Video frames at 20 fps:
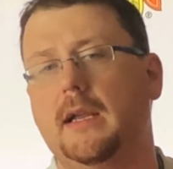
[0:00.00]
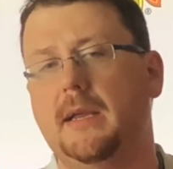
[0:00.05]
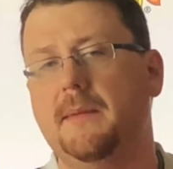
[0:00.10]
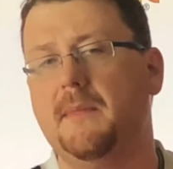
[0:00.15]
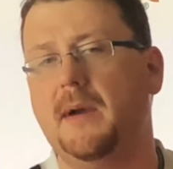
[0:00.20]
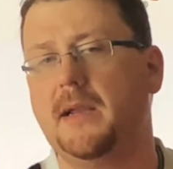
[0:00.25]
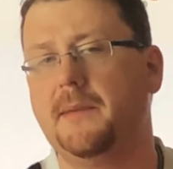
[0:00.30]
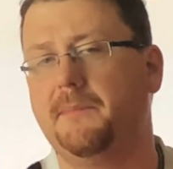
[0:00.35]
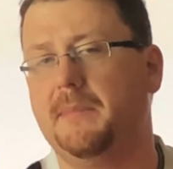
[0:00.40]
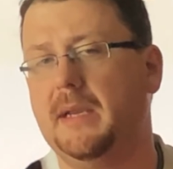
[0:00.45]
He
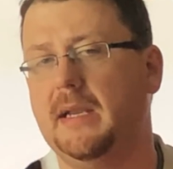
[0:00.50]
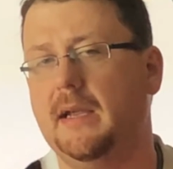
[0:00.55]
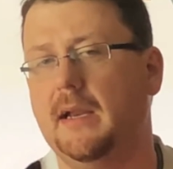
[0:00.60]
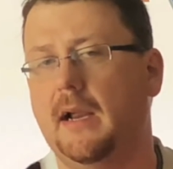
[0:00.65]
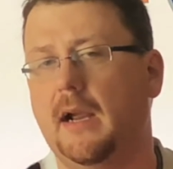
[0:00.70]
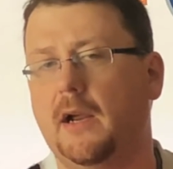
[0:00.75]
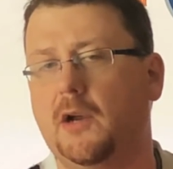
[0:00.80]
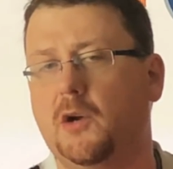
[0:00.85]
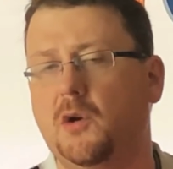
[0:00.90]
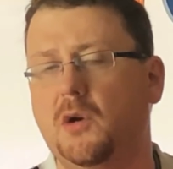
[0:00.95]
might be
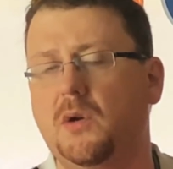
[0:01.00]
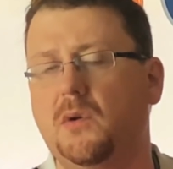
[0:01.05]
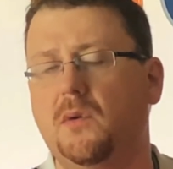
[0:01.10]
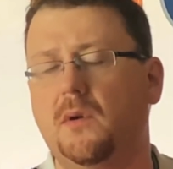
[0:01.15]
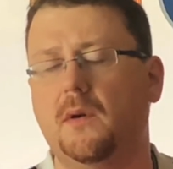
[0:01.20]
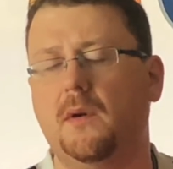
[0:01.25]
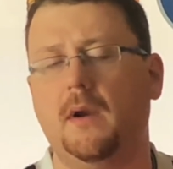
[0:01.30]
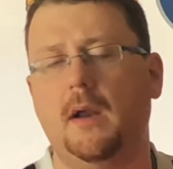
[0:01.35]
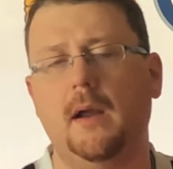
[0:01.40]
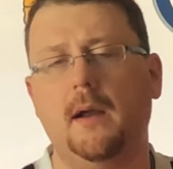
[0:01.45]
a
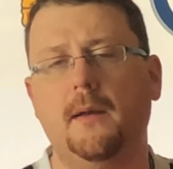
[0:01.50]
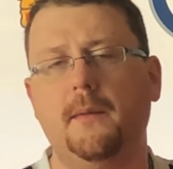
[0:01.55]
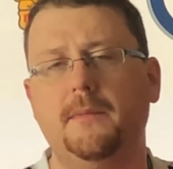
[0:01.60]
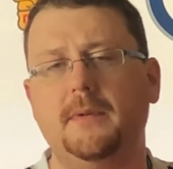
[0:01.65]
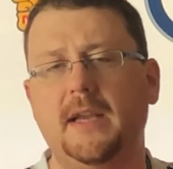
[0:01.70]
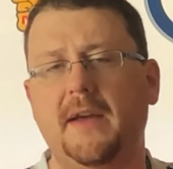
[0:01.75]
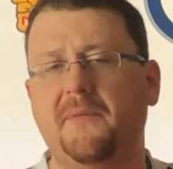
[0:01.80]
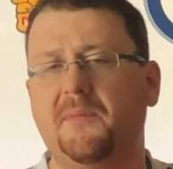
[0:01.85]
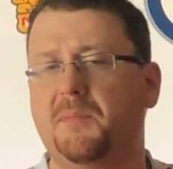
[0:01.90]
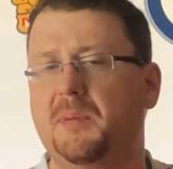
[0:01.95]
good uh,
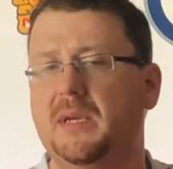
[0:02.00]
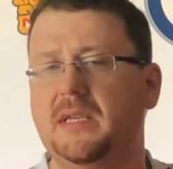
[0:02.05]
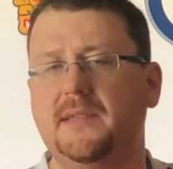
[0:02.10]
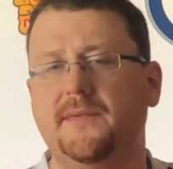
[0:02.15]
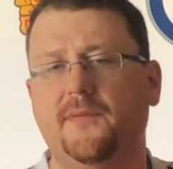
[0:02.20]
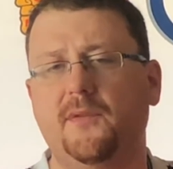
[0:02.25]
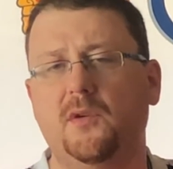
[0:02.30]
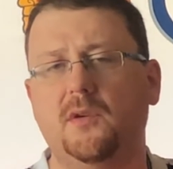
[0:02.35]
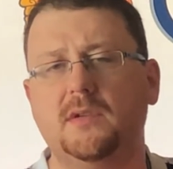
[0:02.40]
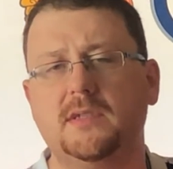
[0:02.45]
depth
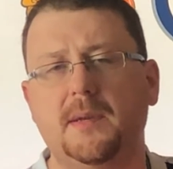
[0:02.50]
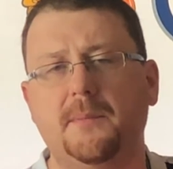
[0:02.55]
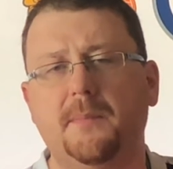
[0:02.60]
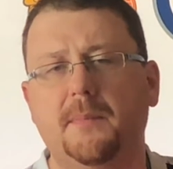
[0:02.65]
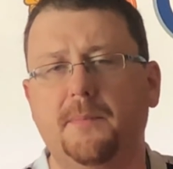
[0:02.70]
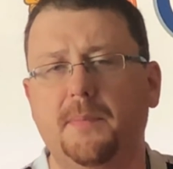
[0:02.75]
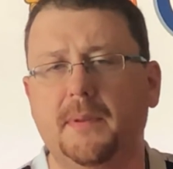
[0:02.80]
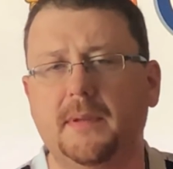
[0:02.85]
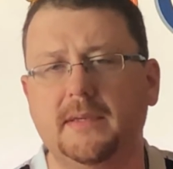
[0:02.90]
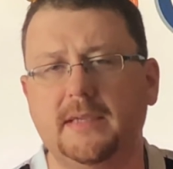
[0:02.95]
piece for
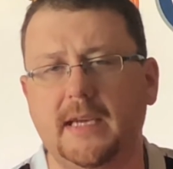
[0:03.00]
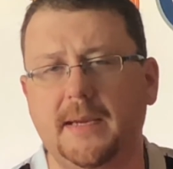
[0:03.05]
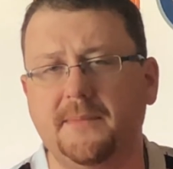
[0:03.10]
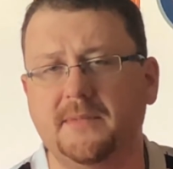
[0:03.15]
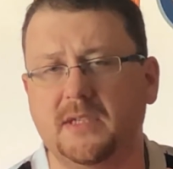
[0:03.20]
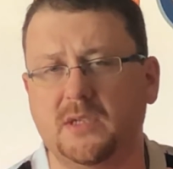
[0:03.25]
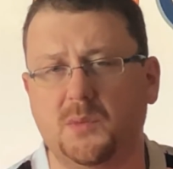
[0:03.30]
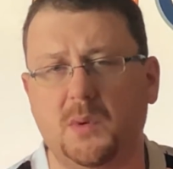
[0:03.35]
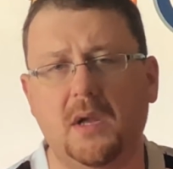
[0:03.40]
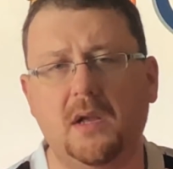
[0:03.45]
some
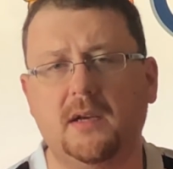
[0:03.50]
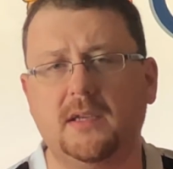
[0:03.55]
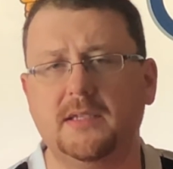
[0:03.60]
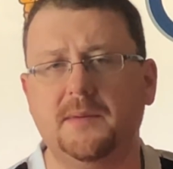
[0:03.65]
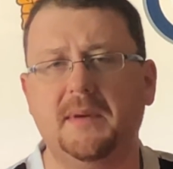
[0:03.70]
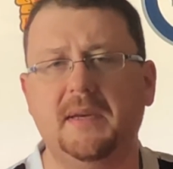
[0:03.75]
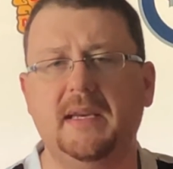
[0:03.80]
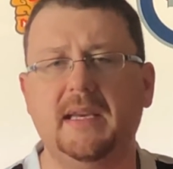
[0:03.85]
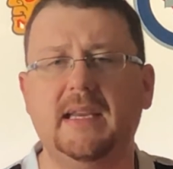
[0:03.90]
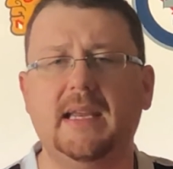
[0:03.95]
teams as well because
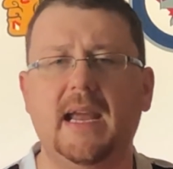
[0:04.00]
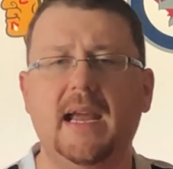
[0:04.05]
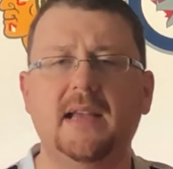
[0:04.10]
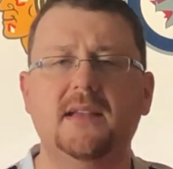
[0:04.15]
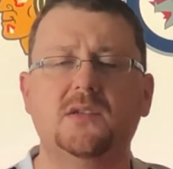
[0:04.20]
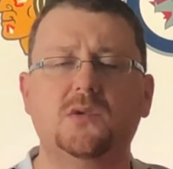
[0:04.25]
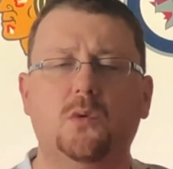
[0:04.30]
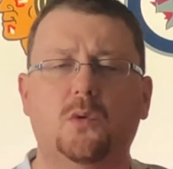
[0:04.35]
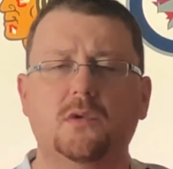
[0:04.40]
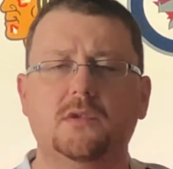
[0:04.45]
I mean he
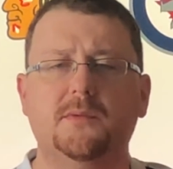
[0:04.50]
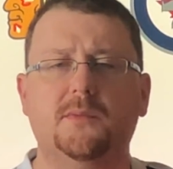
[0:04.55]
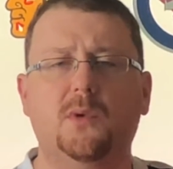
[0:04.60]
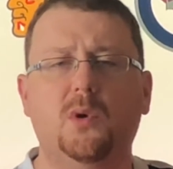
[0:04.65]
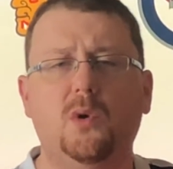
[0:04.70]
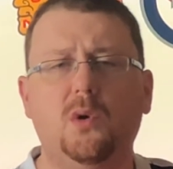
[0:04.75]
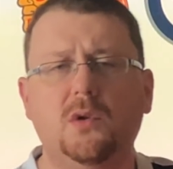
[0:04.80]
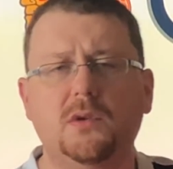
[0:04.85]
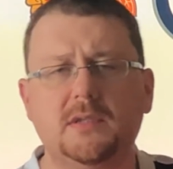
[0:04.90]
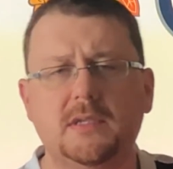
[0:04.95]
can score some
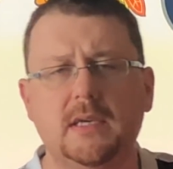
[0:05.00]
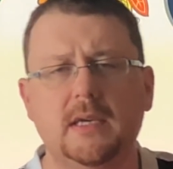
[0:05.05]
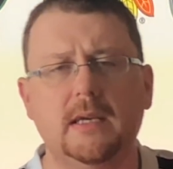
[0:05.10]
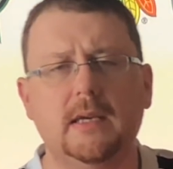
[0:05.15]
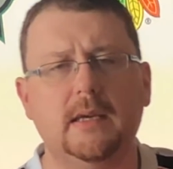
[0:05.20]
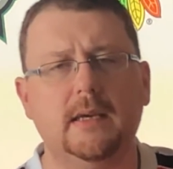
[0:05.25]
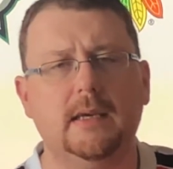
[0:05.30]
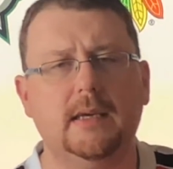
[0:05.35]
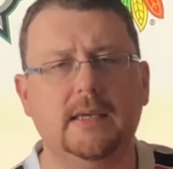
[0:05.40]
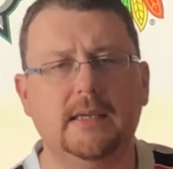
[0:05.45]
goals.
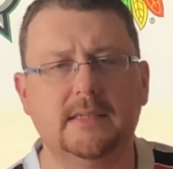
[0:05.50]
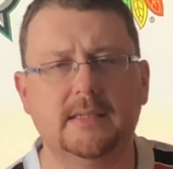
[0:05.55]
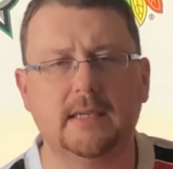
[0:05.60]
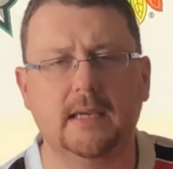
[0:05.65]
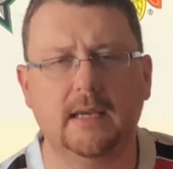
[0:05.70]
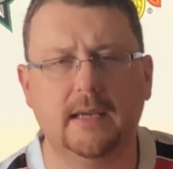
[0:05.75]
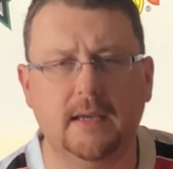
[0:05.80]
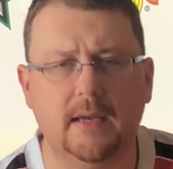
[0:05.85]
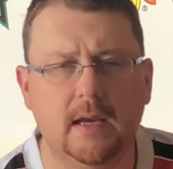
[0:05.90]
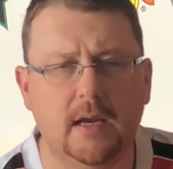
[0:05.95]
He's
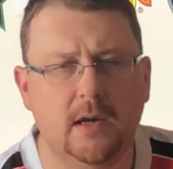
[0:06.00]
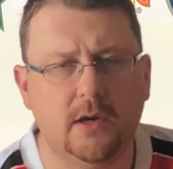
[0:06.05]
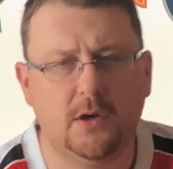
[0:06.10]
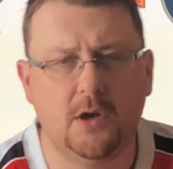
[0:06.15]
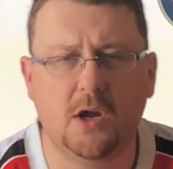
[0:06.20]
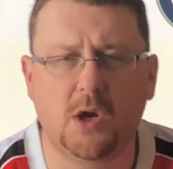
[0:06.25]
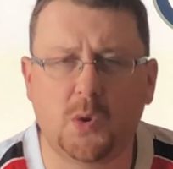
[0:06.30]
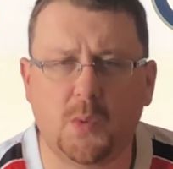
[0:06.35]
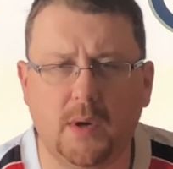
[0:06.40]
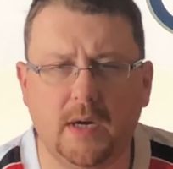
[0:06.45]
uh,
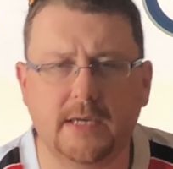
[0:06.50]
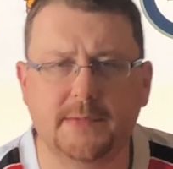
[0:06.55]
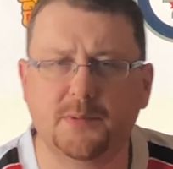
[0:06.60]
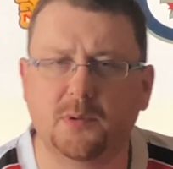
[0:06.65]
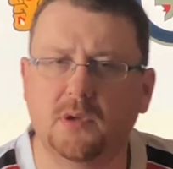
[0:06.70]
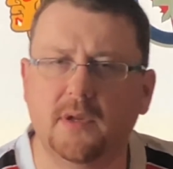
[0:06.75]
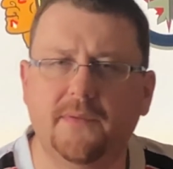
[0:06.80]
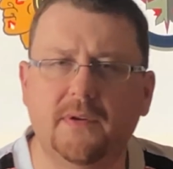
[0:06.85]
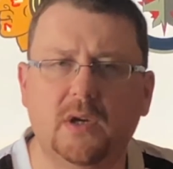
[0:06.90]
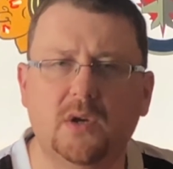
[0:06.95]
not quite as
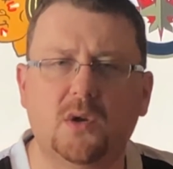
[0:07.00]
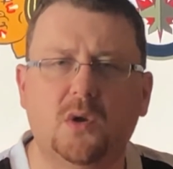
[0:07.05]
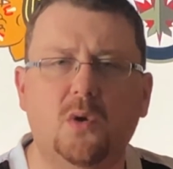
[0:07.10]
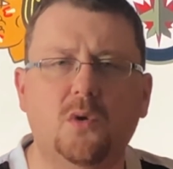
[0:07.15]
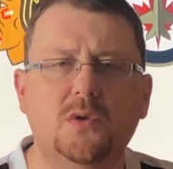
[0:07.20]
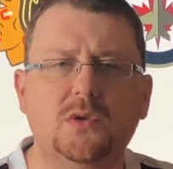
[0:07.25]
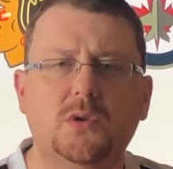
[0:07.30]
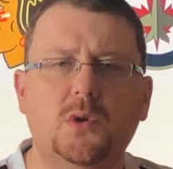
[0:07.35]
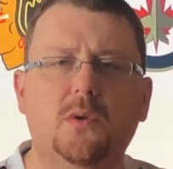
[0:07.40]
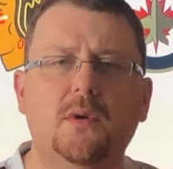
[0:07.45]
prolific a
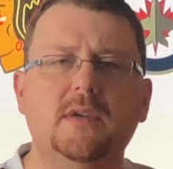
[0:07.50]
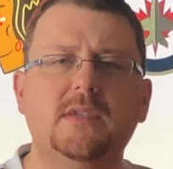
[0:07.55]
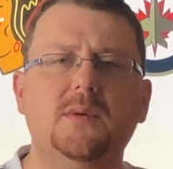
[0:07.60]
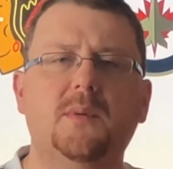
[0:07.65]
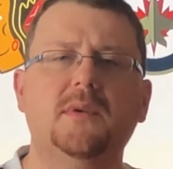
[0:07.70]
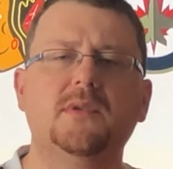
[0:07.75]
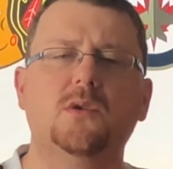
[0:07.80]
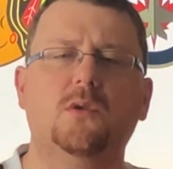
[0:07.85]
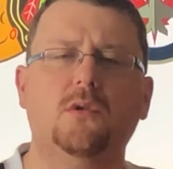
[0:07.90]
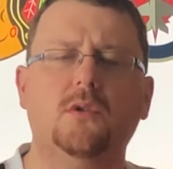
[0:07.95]
goal scorer as he
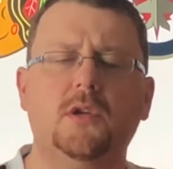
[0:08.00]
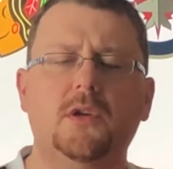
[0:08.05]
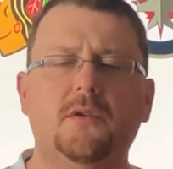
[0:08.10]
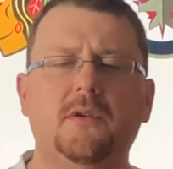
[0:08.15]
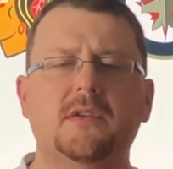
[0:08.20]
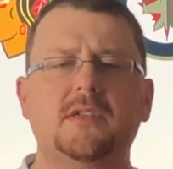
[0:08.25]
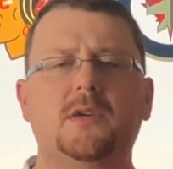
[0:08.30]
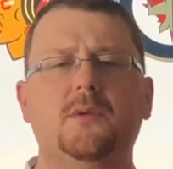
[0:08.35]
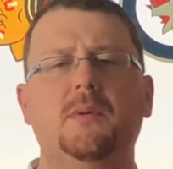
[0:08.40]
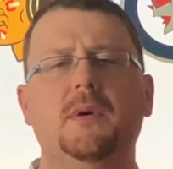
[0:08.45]
was earlier
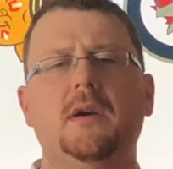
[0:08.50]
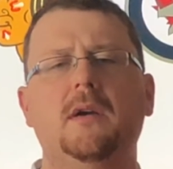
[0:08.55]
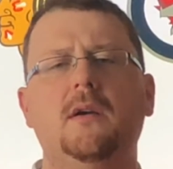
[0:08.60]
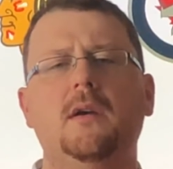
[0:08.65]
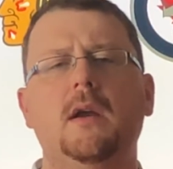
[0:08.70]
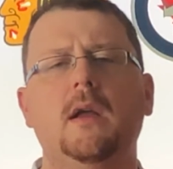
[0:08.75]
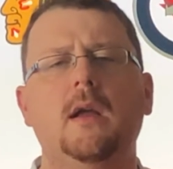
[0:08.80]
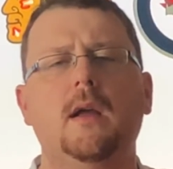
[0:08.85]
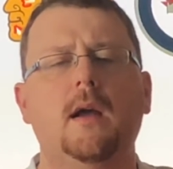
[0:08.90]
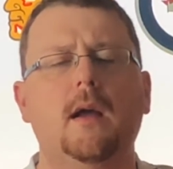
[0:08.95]
in his career.